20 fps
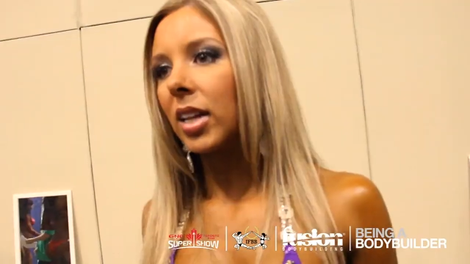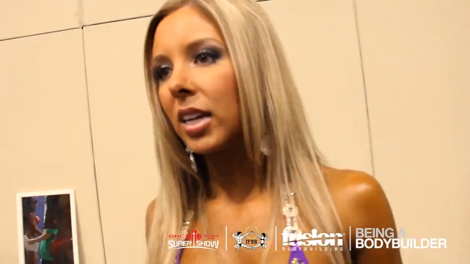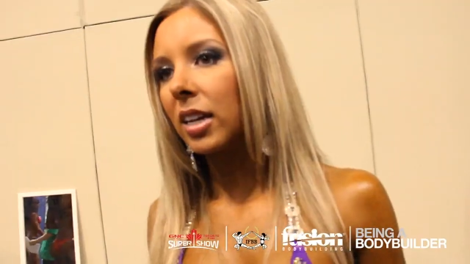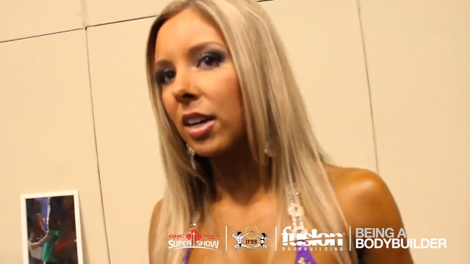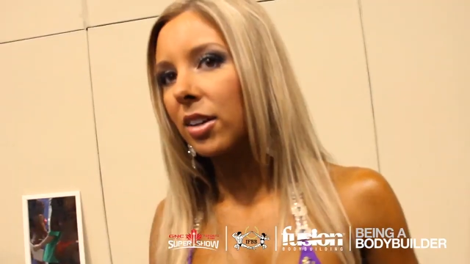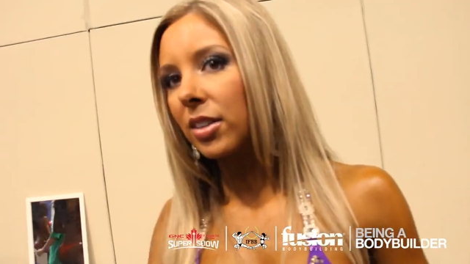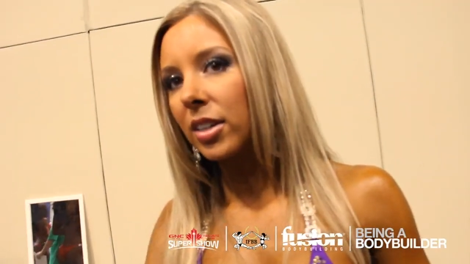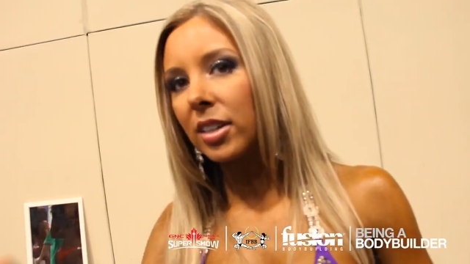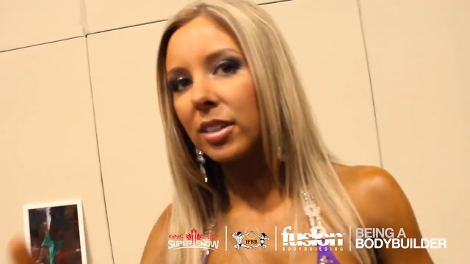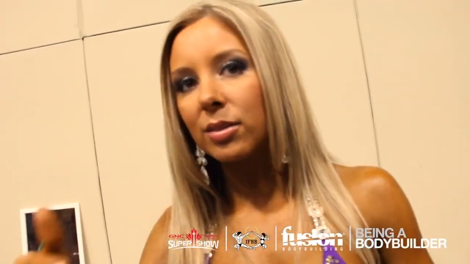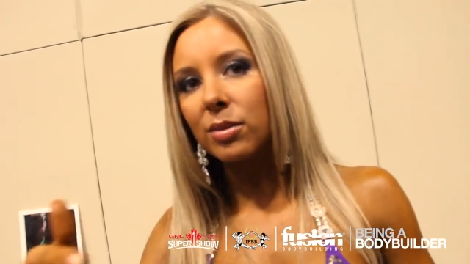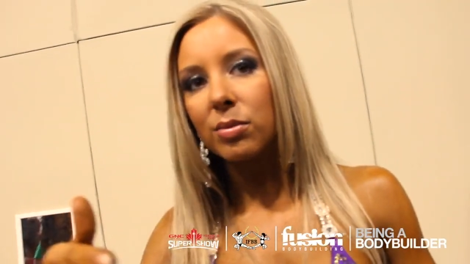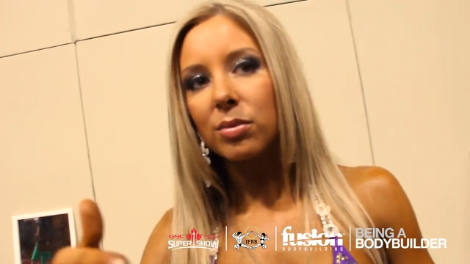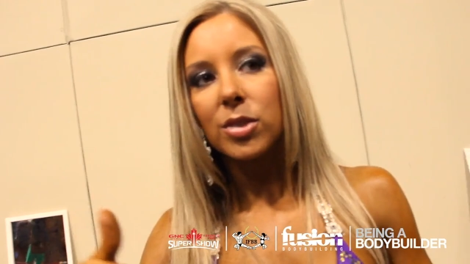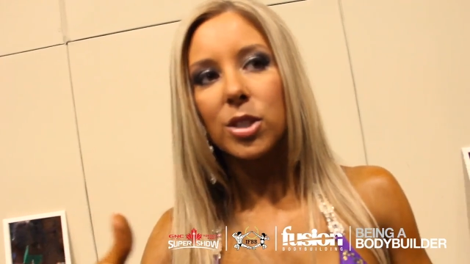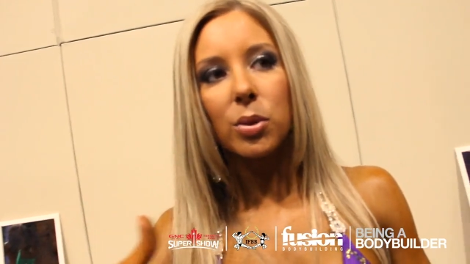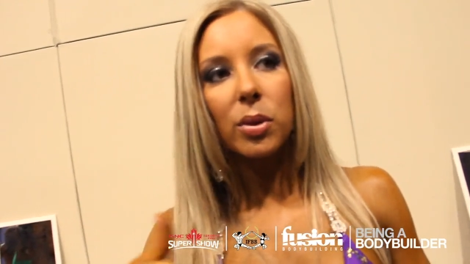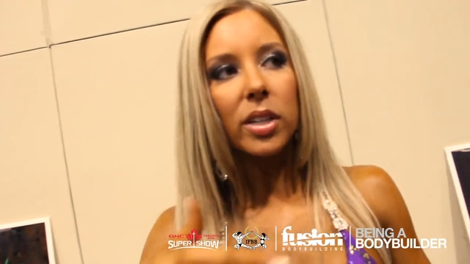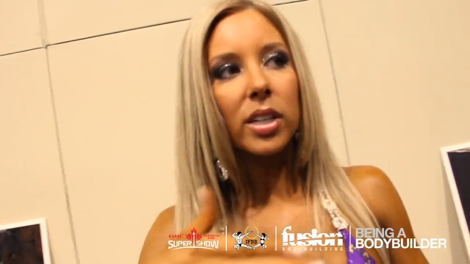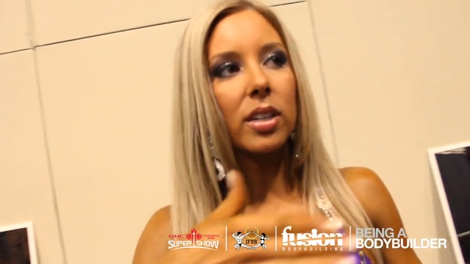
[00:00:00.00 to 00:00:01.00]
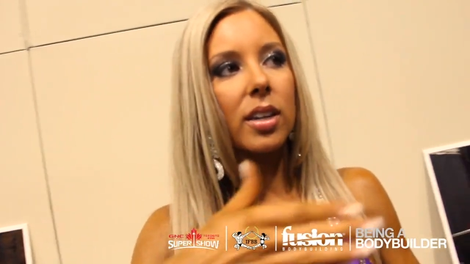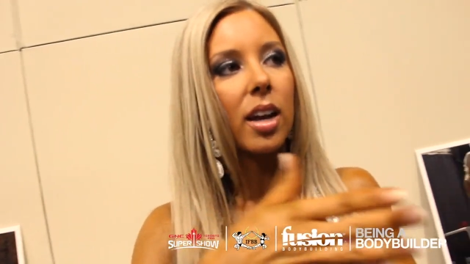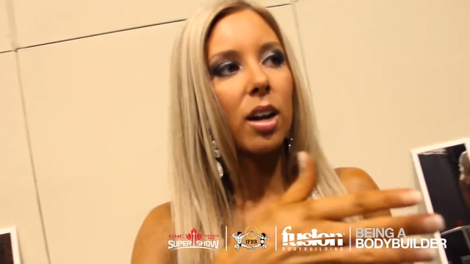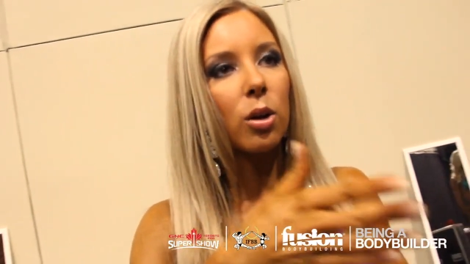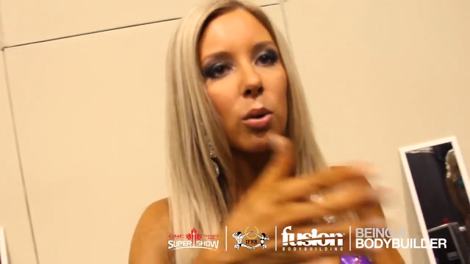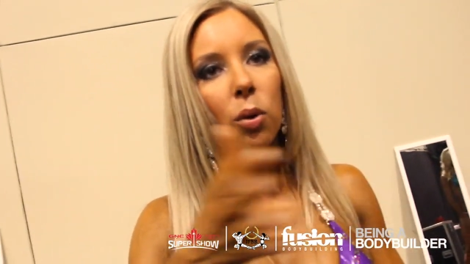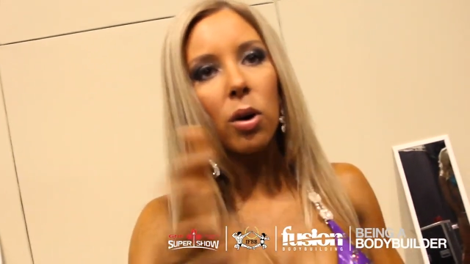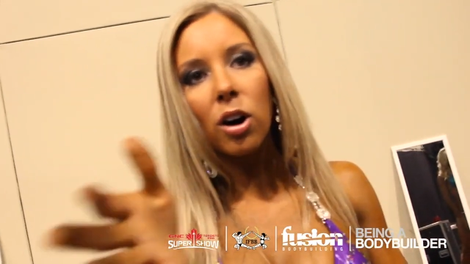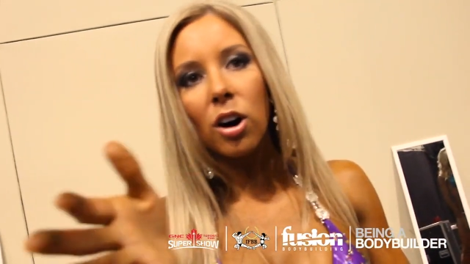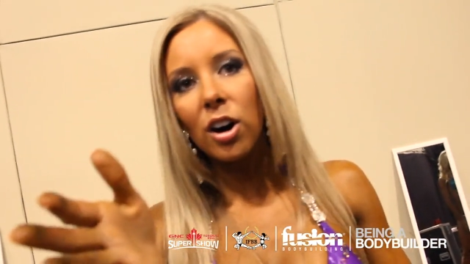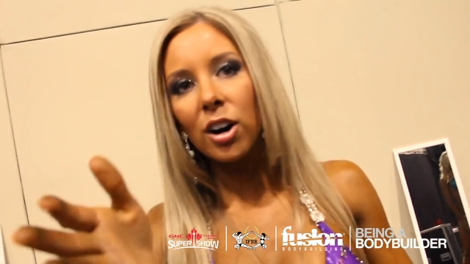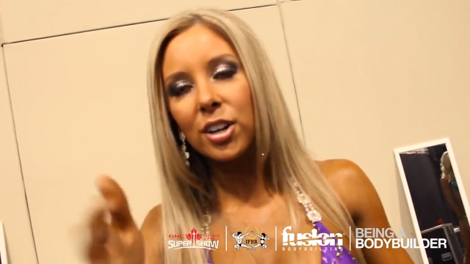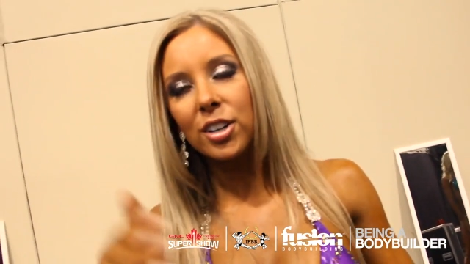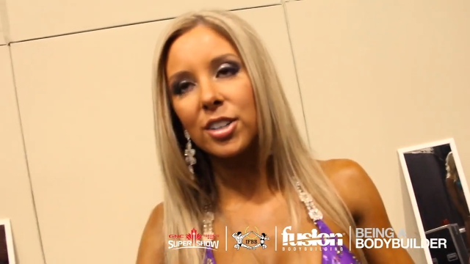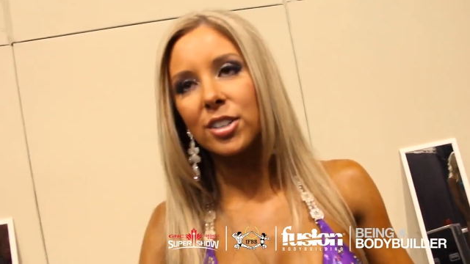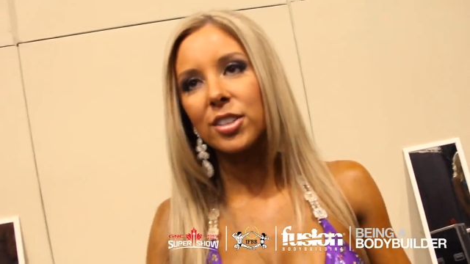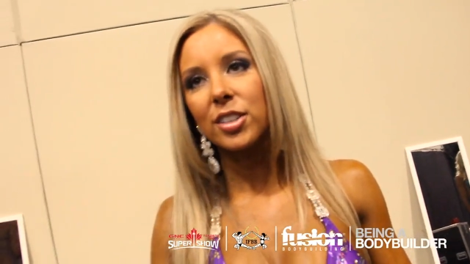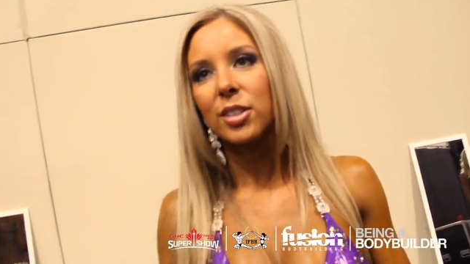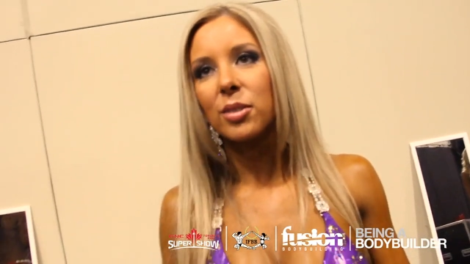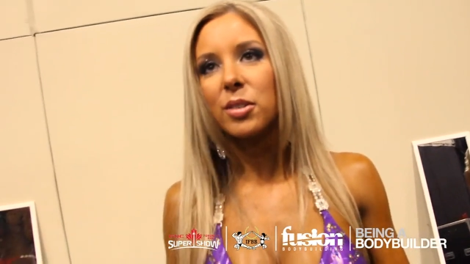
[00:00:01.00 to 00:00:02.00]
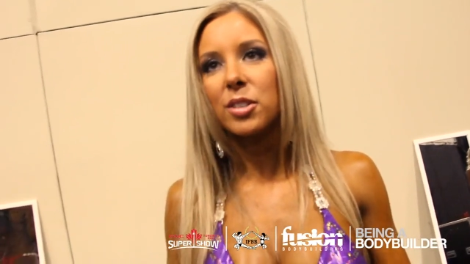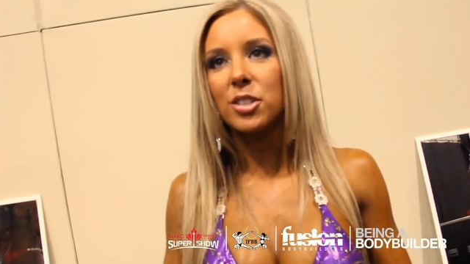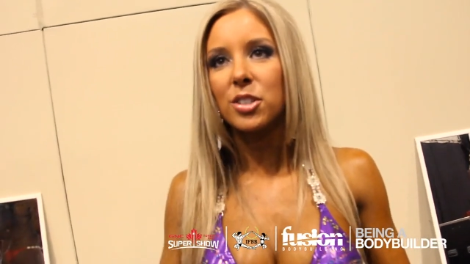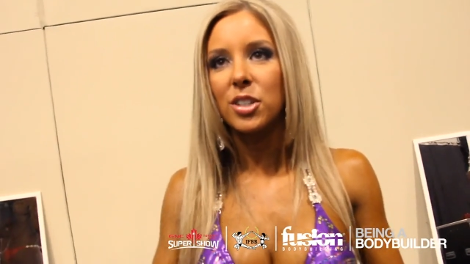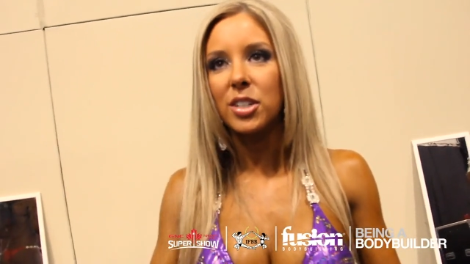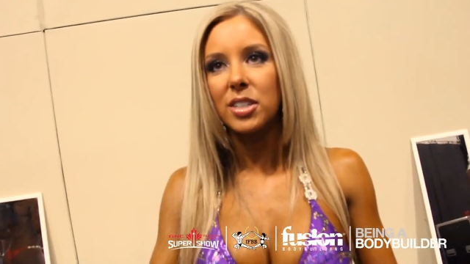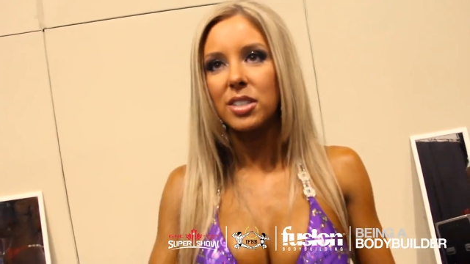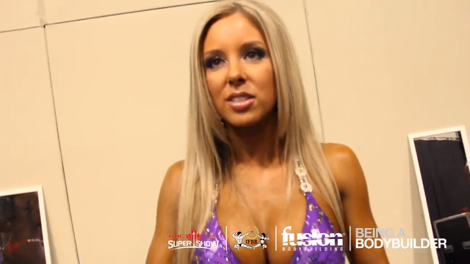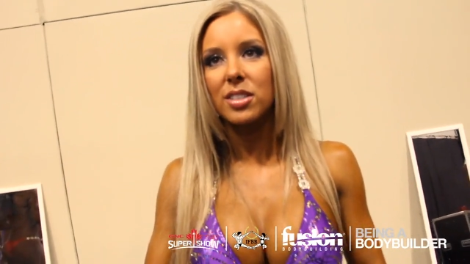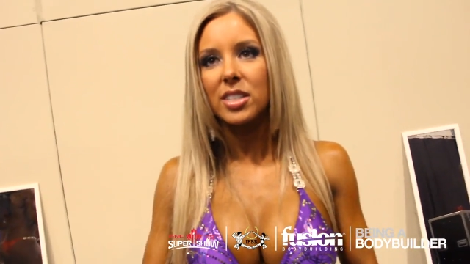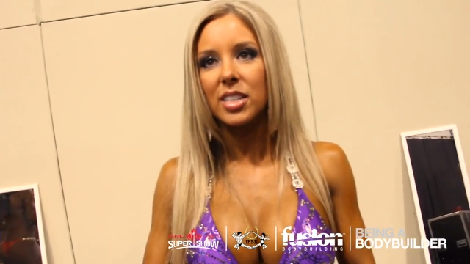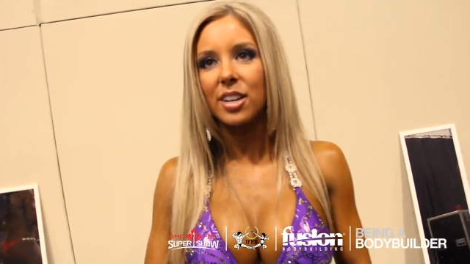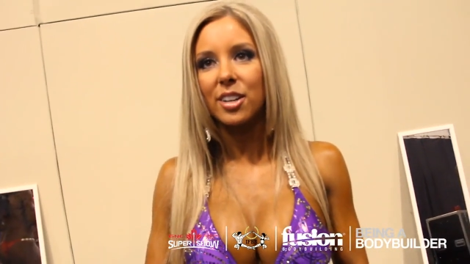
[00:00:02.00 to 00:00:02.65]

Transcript: Like, are they doing an L walk or are they going straight to the